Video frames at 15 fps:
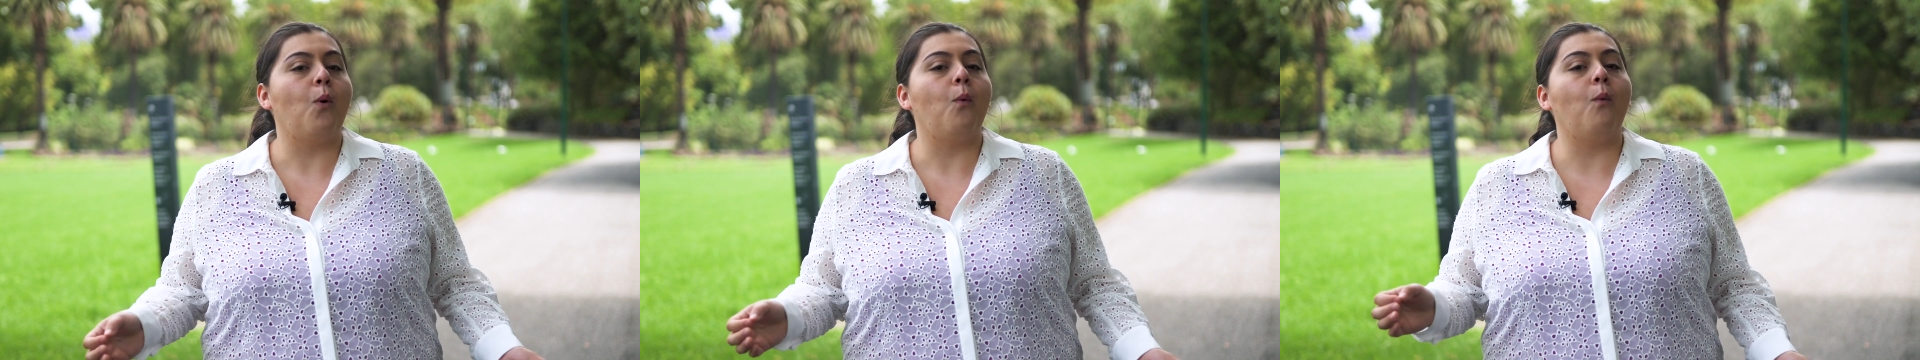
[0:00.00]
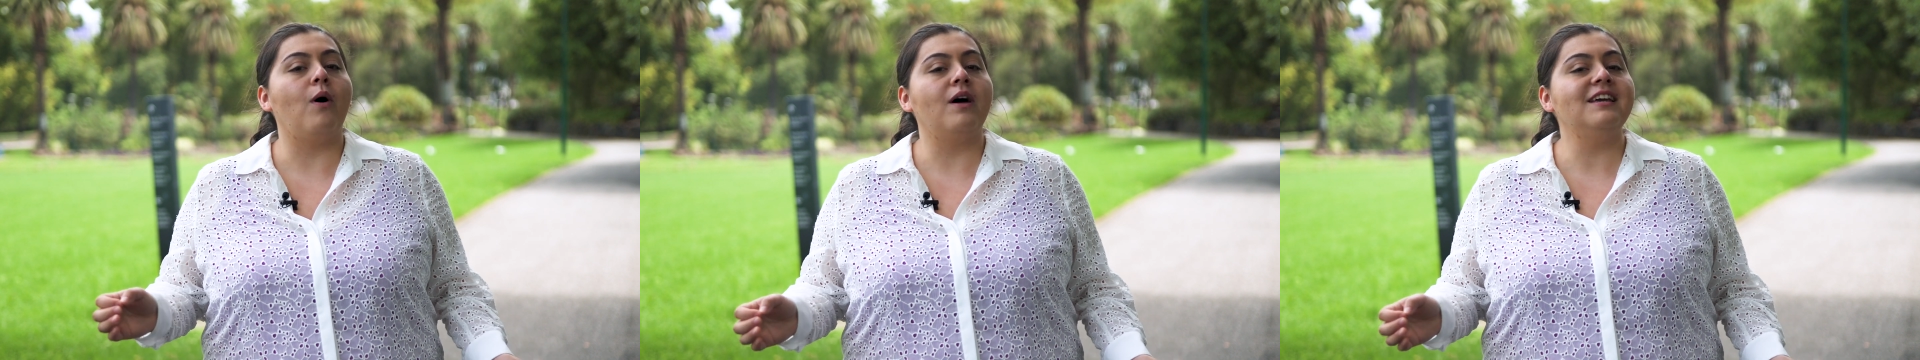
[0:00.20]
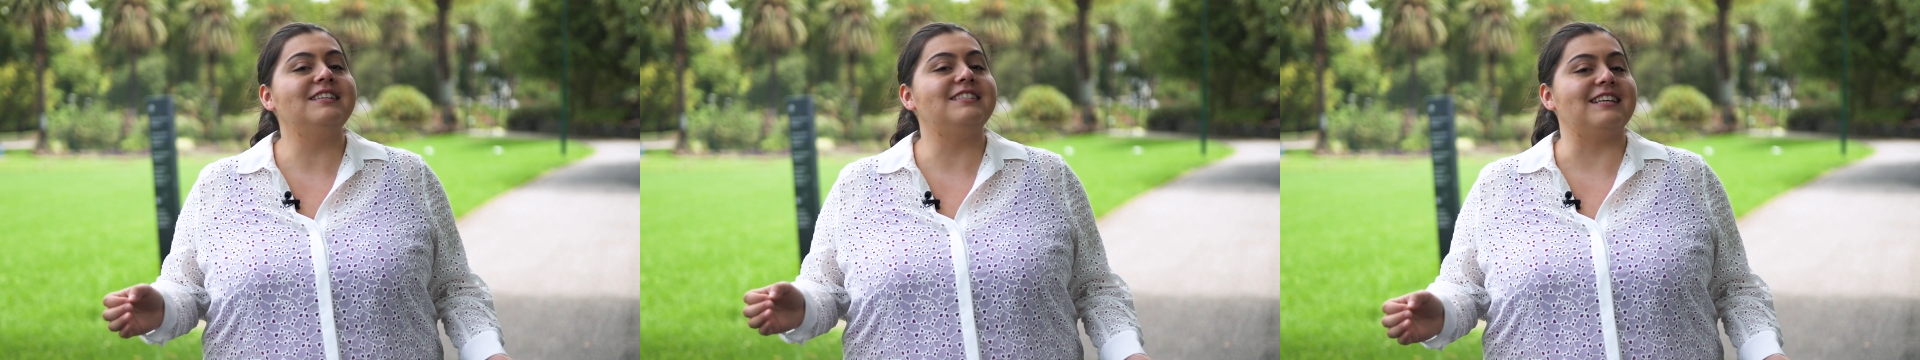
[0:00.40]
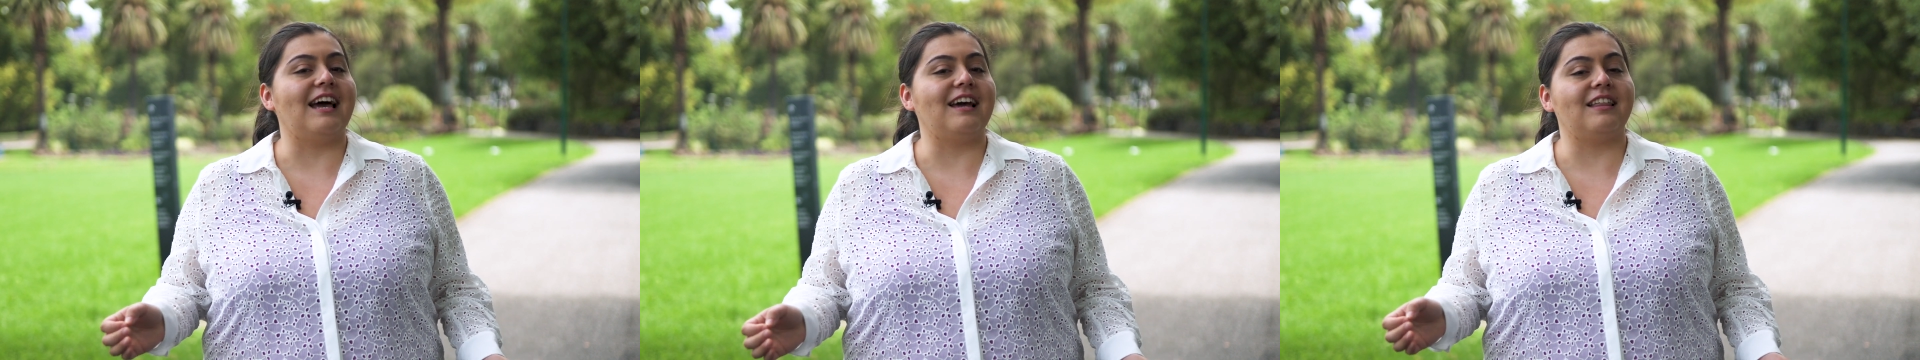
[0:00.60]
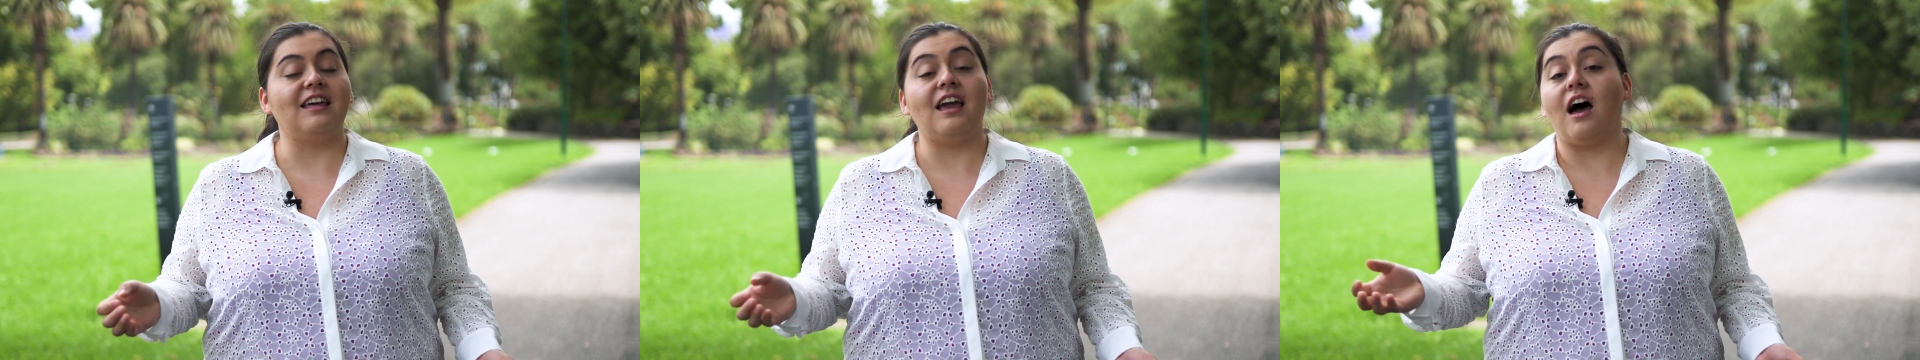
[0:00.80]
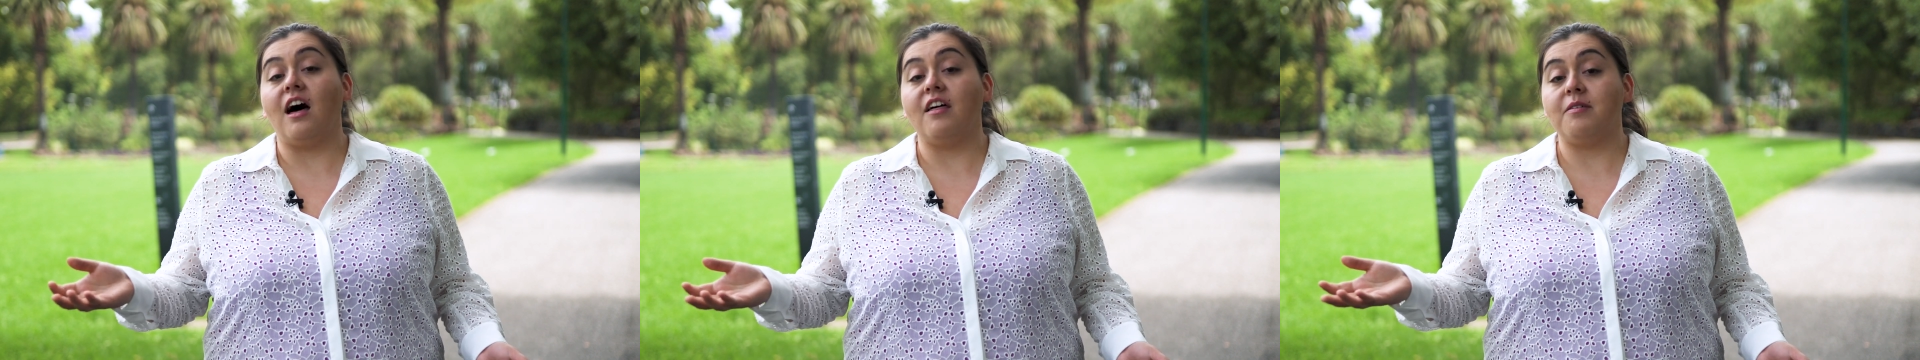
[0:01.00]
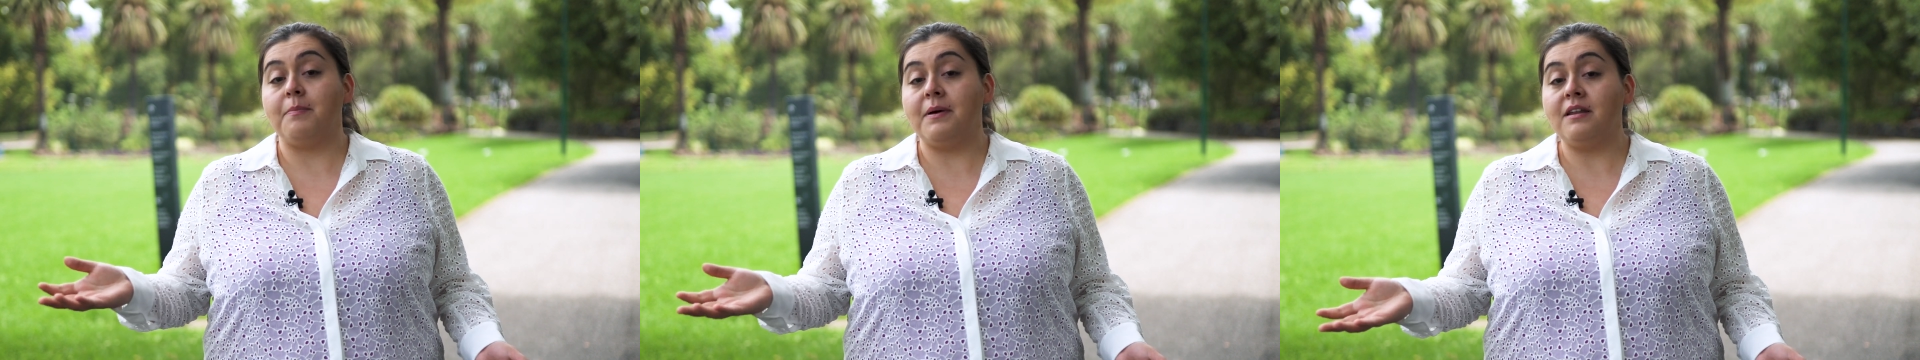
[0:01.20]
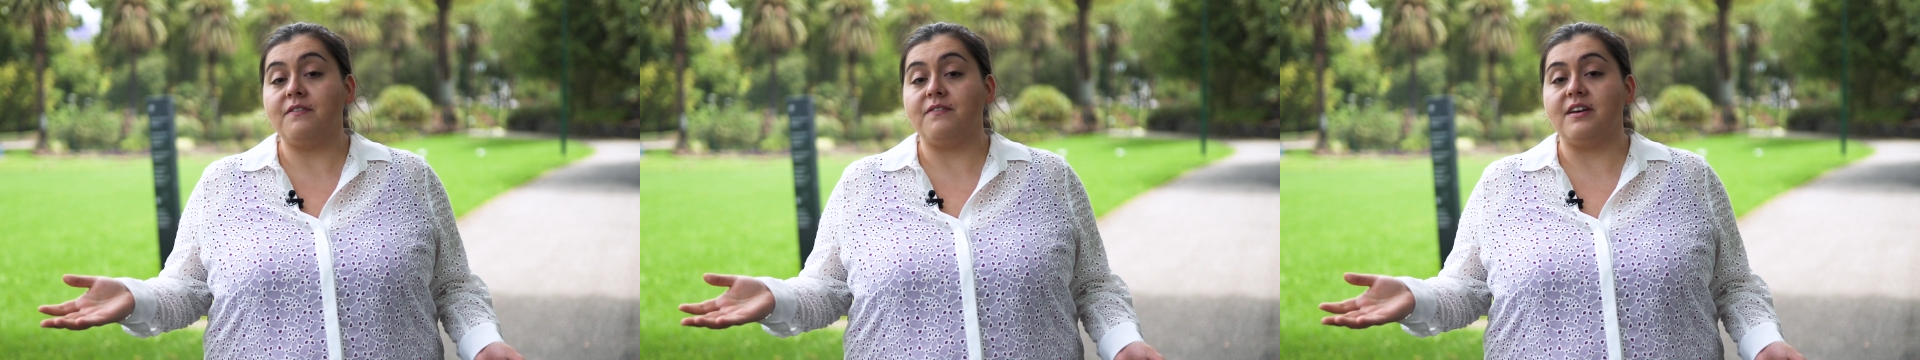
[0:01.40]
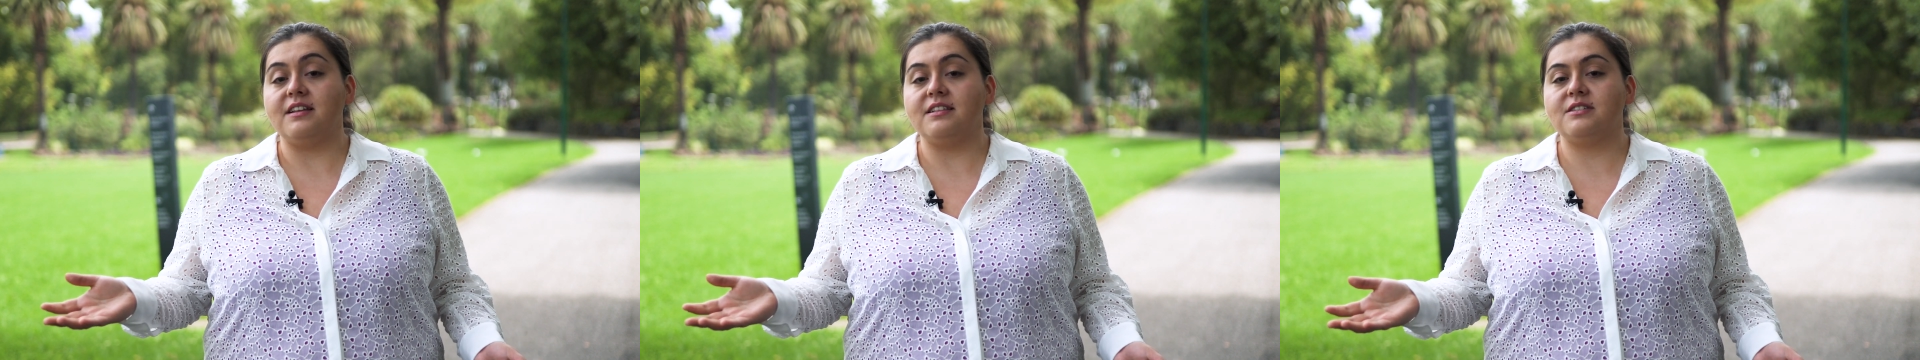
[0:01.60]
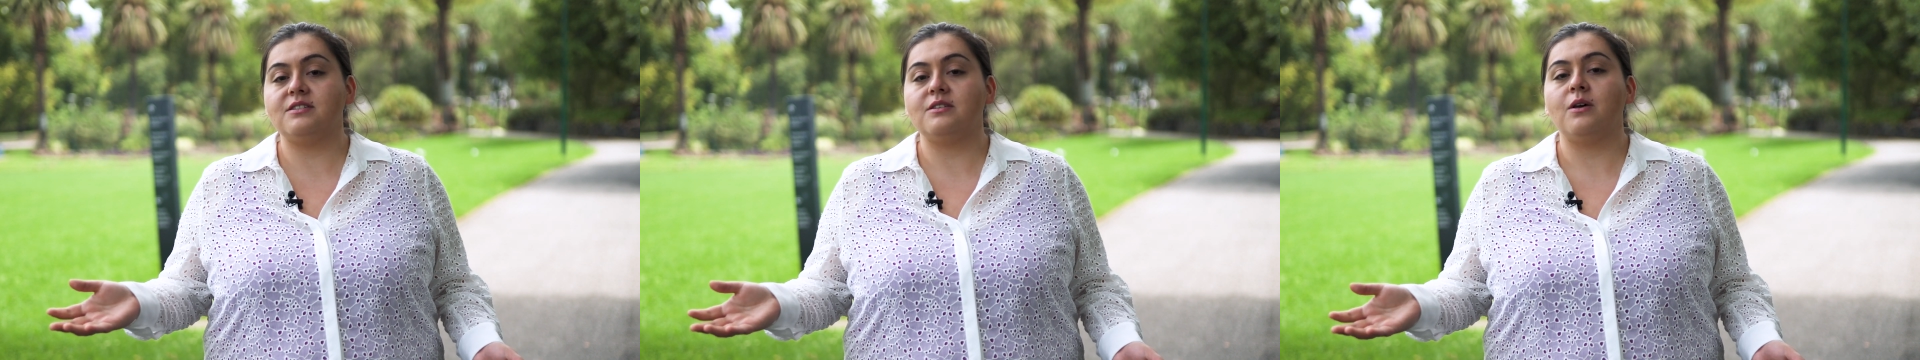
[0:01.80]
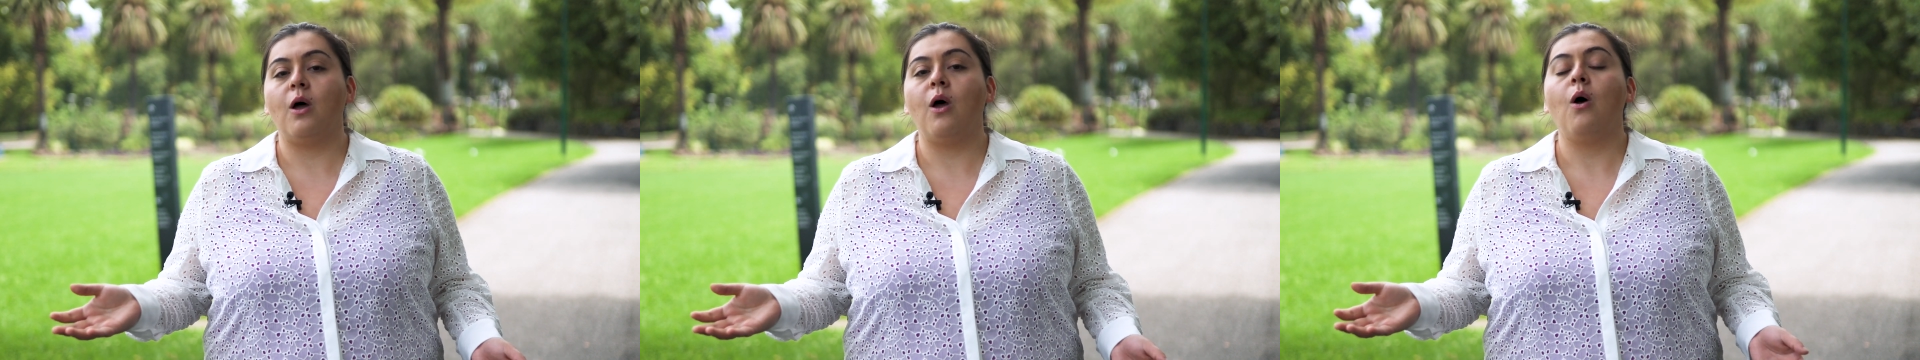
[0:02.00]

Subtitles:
what exactly are the benefits?